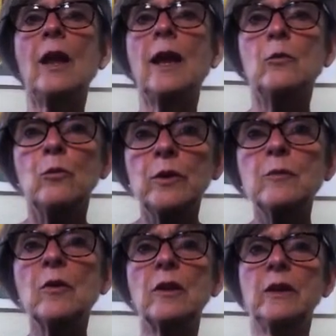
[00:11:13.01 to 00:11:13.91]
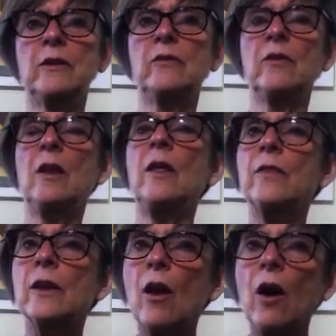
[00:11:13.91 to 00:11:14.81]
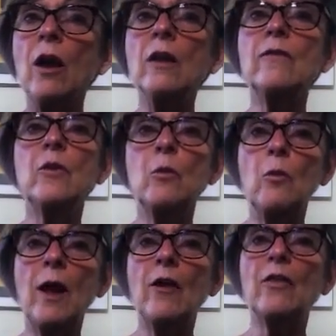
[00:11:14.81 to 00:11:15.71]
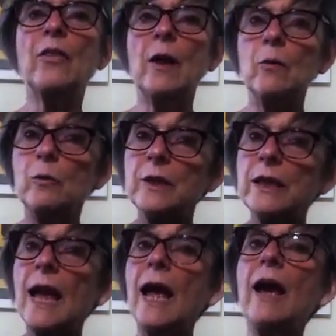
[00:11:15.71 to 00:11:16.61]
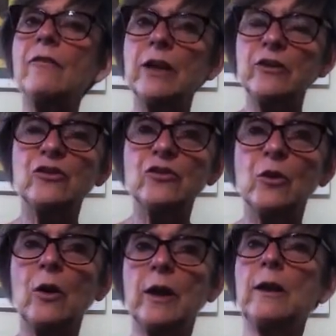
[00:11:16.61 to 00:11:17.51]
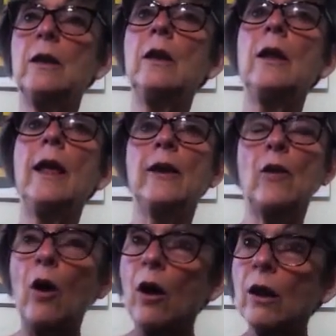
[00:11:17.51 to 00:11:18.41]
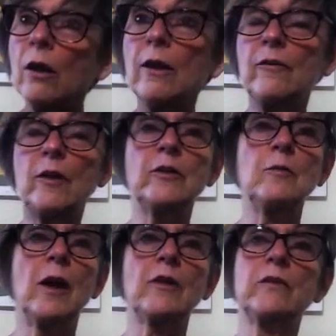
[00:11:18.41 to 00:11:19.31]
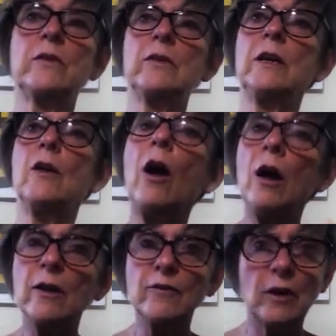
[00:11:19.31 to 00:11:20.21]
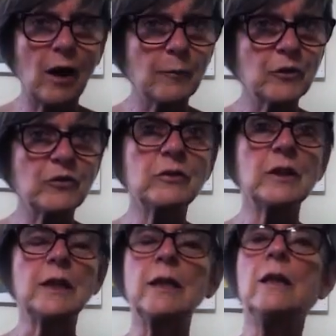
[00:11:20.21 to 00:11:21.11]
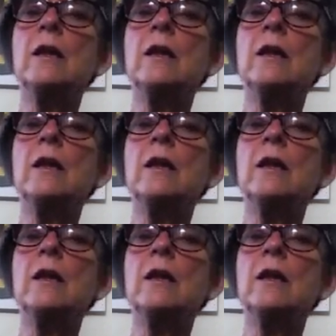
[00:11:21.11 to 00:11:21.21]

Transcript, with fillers: And we believe that all of the wealth that we have and enjoy, and all of our democracy and all of our opportunity